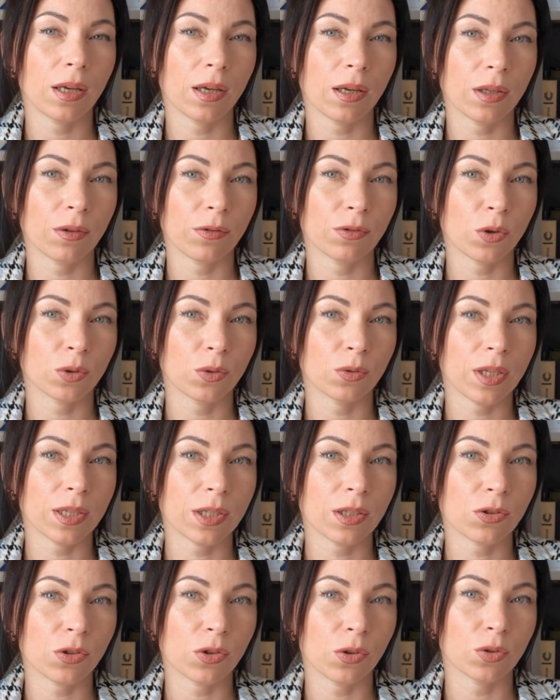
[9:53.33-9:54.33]
If you're
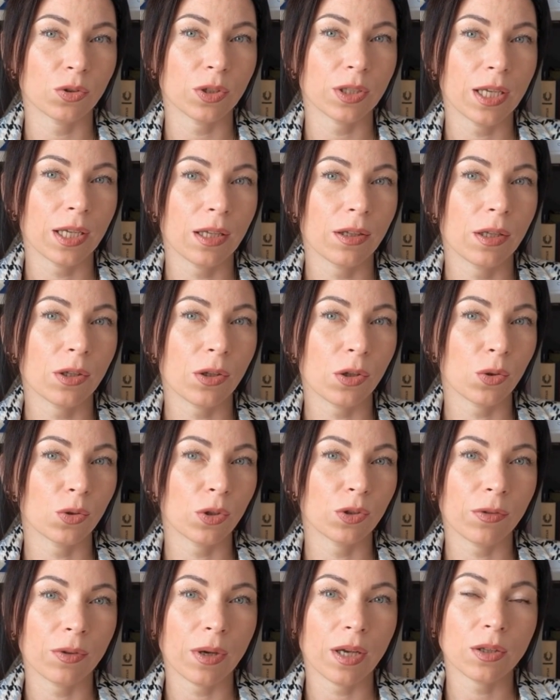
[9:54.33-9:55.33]
ready to create a
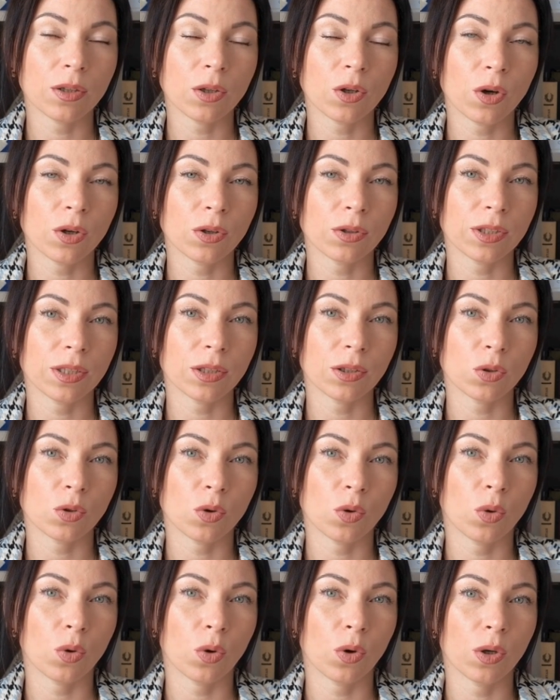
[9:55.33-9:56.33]
unified content
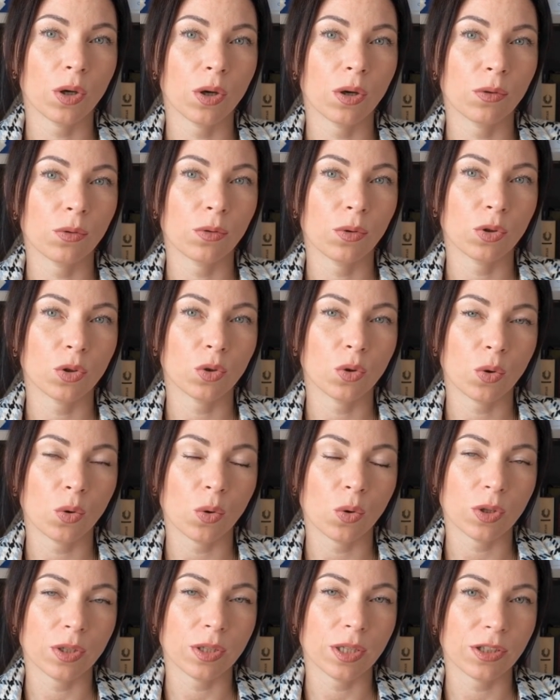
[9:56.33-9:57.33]
core for your
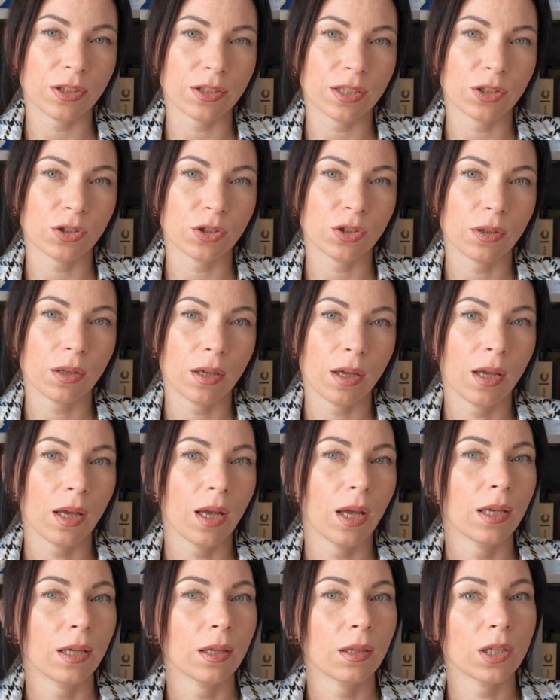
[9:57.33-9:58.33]
organization,
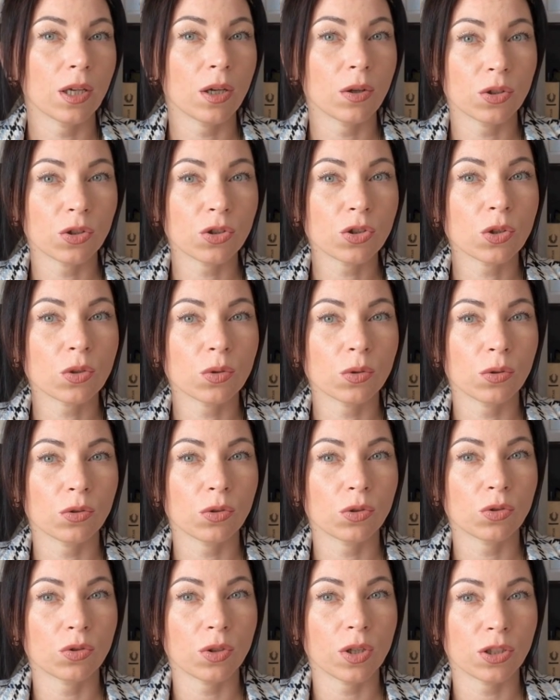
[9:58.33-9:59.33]
I encourage you
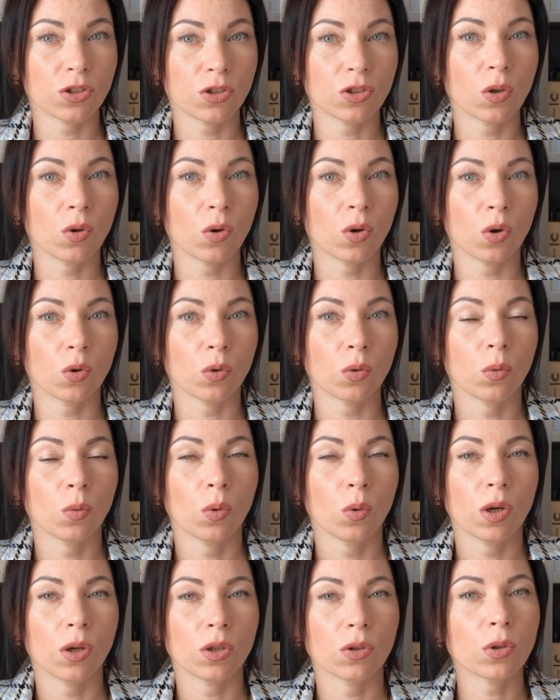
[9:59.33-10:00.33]
to try Zoho
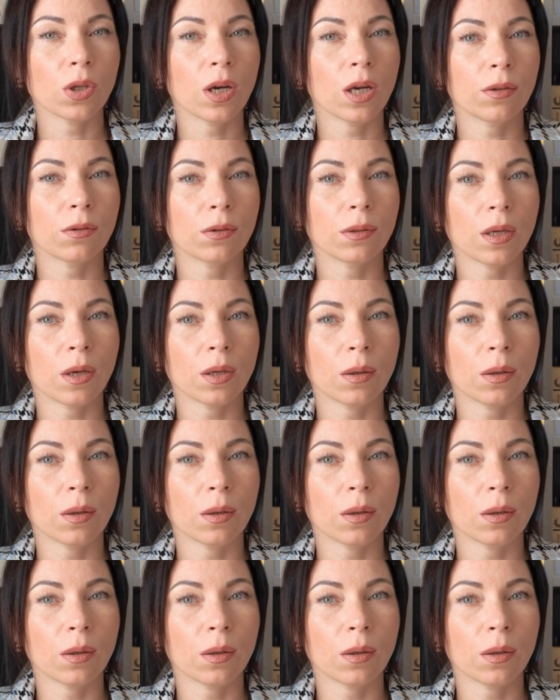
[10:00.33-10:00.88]
WorkDrive.